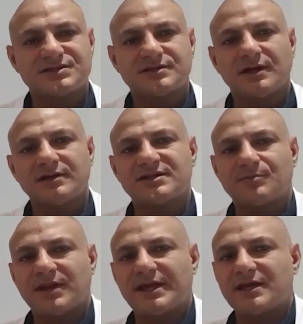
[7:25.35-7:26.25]
started
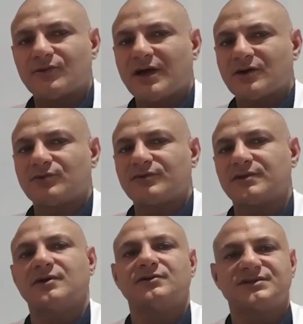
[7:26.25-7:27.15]
playing around with the
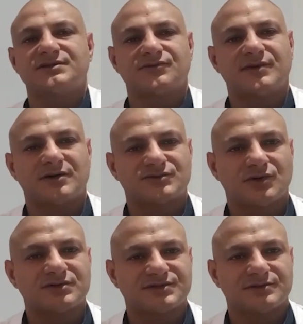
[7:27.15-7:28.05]
doses of
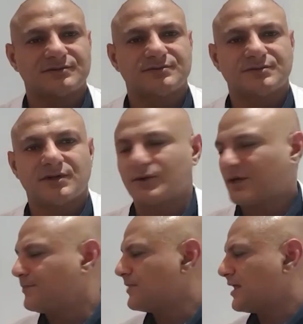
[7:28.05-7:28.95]
naltrexone, okay,